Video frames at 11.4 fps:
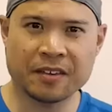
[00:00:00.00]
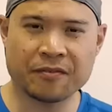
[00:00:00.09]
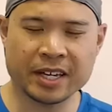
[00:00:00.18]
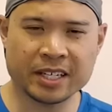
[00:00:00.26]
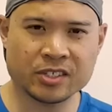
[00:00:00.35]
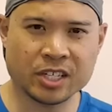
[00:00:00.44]
If
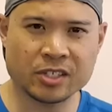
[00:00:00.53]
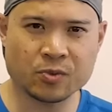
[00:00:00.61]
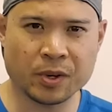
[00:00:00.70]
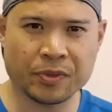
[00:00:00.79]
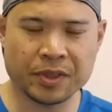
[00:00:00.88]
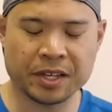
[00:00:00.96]
I could change
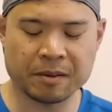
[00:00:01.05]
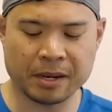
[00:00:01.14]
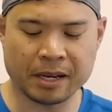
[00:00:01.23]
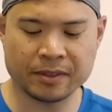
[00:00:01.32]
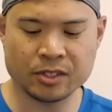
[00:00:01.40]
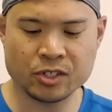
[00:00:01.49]
one thing
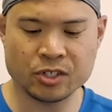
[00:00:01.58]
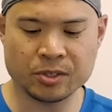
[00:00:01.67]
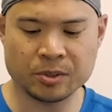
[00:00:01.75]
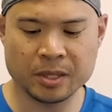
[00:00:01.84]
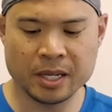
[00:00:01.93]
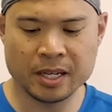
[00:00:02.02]
about this
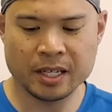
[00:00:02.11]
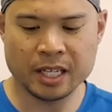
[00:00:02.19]
shoe,